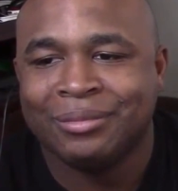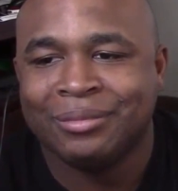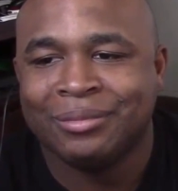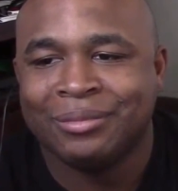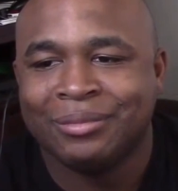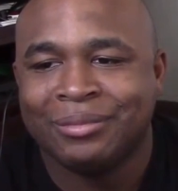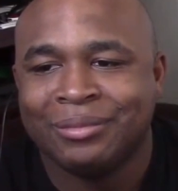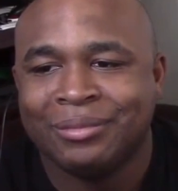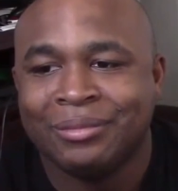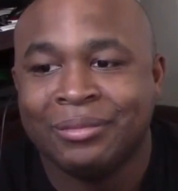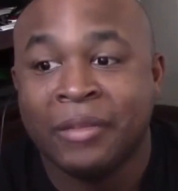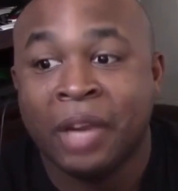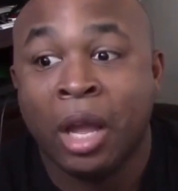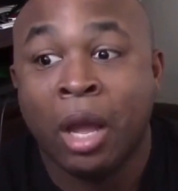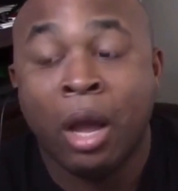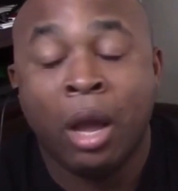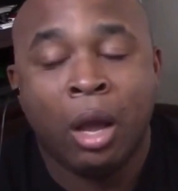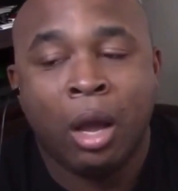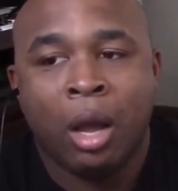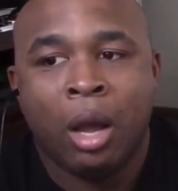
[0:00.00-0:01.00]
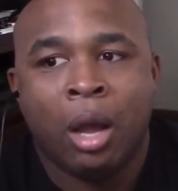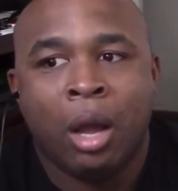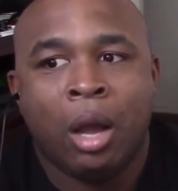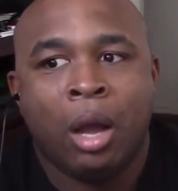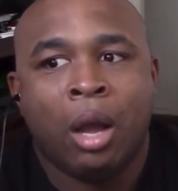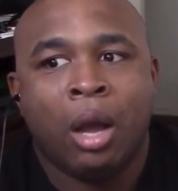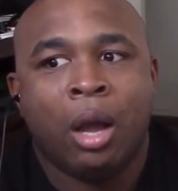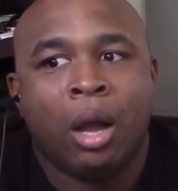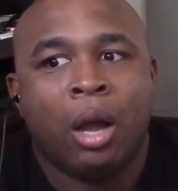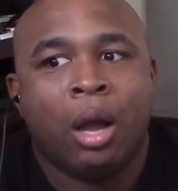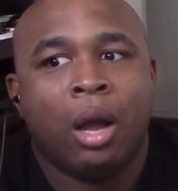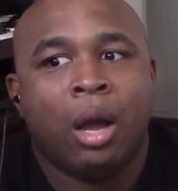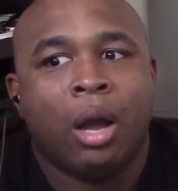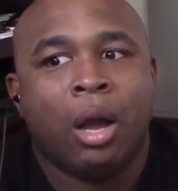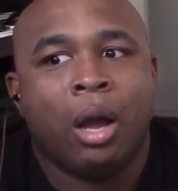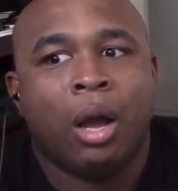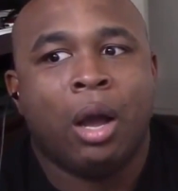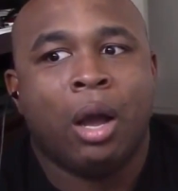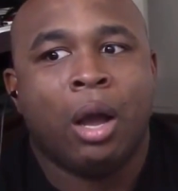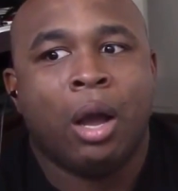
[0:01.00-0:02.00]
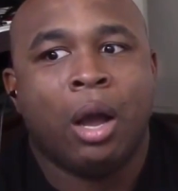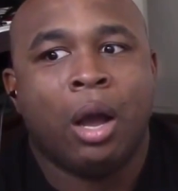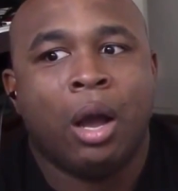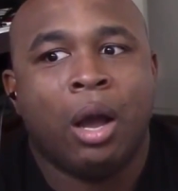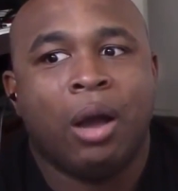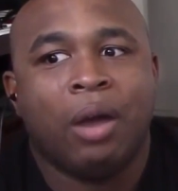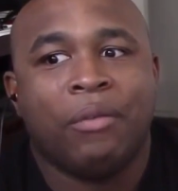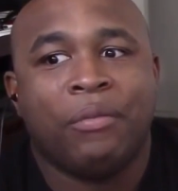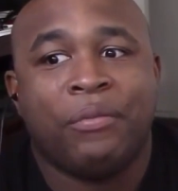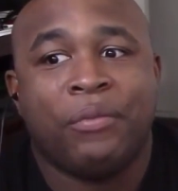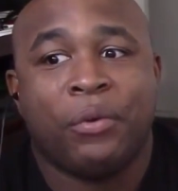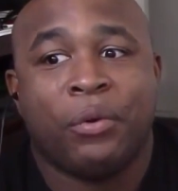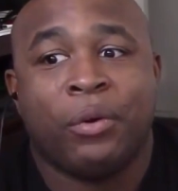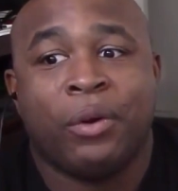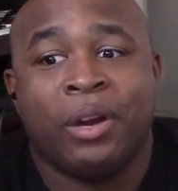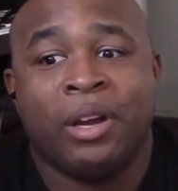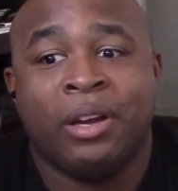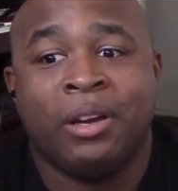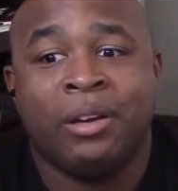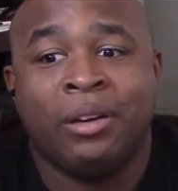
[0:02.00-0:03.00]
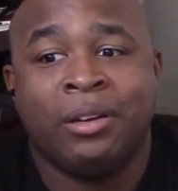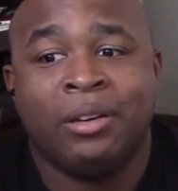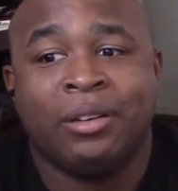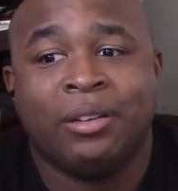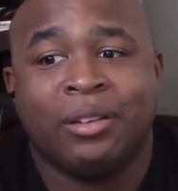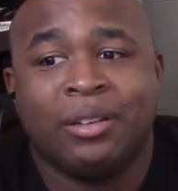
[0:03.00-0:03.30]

Yes, it is, Dave. For real?